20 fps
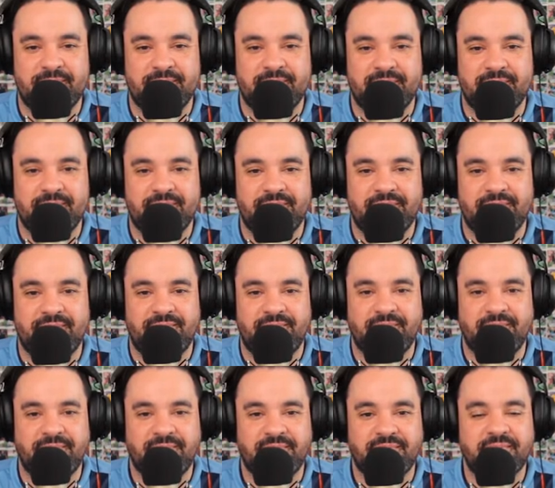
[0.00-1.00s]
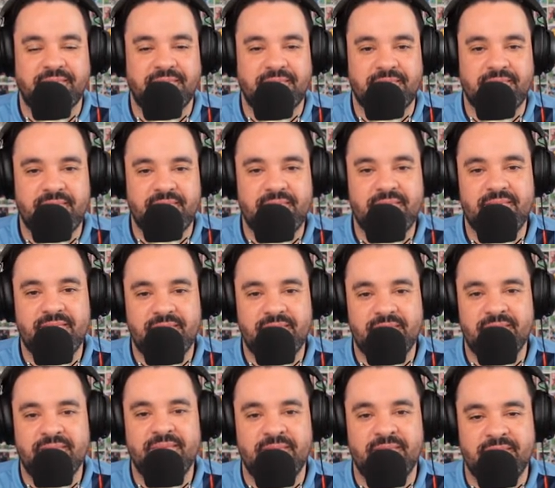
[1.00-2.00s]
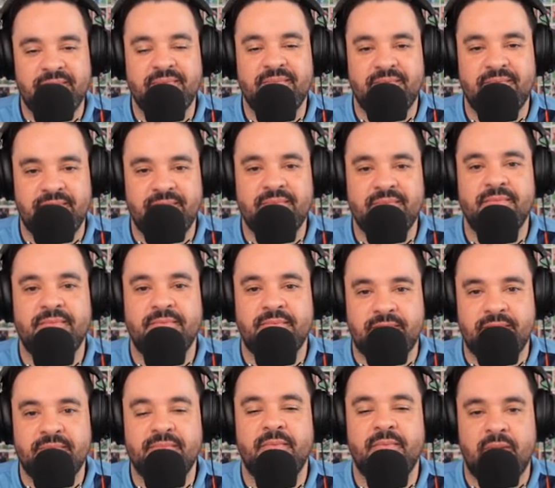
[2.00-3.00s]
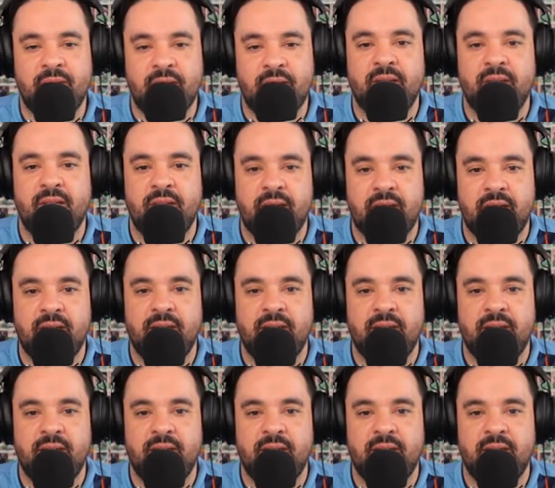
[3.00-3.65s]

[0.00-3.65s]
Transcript: This person isn't speaking.